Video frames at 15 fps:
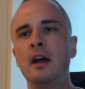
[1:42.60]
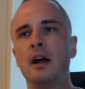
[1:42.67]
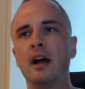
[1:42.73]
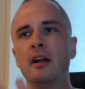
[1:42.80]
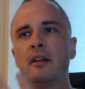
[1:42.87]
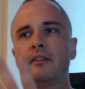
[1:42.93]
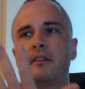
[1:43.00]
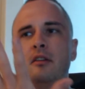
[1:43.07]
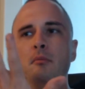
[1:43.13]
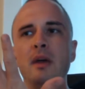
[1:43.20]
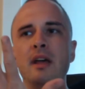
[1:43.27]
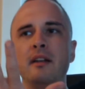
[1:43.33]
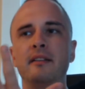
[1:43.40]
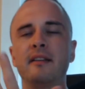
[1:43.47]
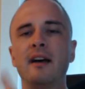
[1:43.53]
So your
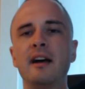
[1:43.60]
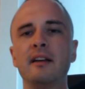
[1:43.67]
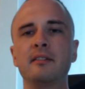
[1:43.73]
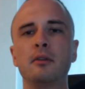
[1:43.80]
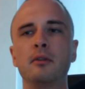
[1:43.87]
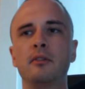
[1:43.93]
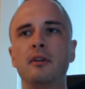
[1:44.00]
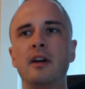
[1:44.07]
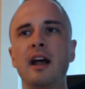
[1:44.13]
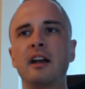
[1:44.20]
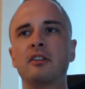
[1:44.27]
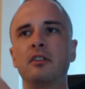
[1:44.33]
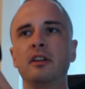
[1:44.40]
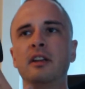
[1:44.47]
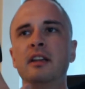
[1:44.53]
metatarsals are
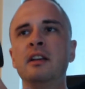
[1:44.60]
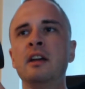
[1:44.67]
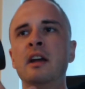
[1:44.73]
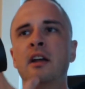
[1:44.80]
actually